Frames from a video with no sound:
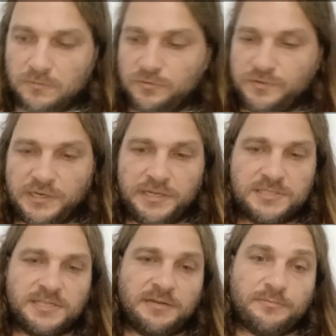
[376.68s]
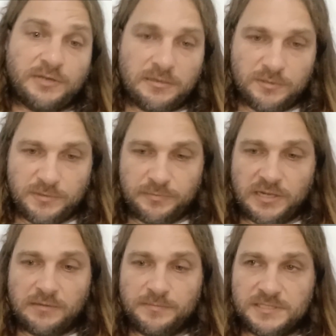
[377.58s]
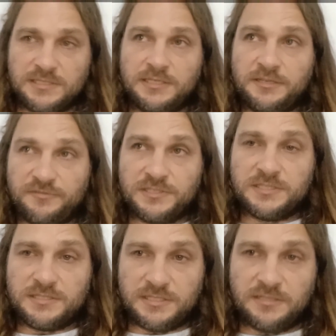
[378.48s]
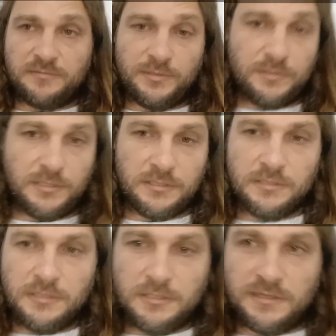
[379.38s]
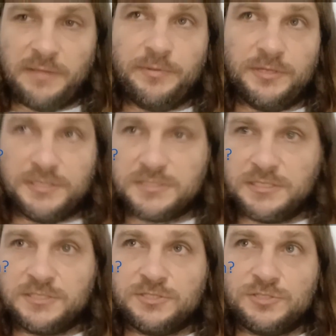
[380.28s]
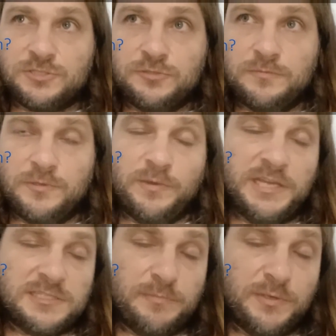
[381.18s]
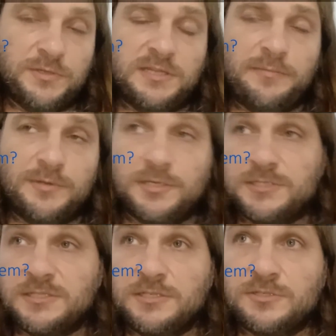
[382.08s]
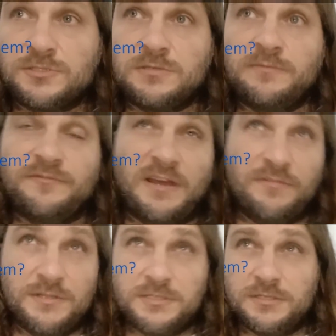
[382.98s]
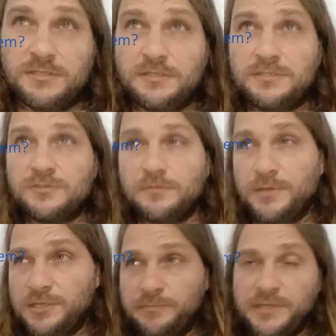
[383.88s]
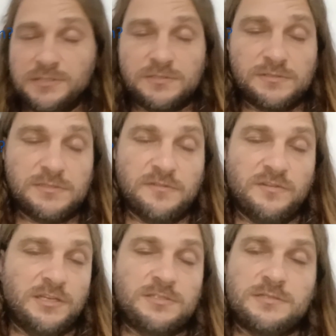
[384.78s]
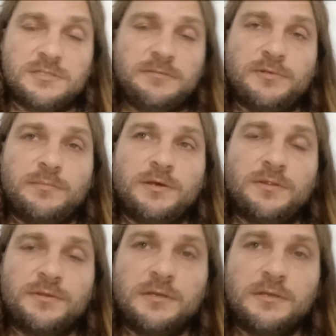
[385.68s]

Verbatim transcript: Roof area is not a problem. Yeah. The problem is the inefficiency of the building that building is going to consume, the way it's built, that building is going to consume 500 to a million pesos of electricity per month.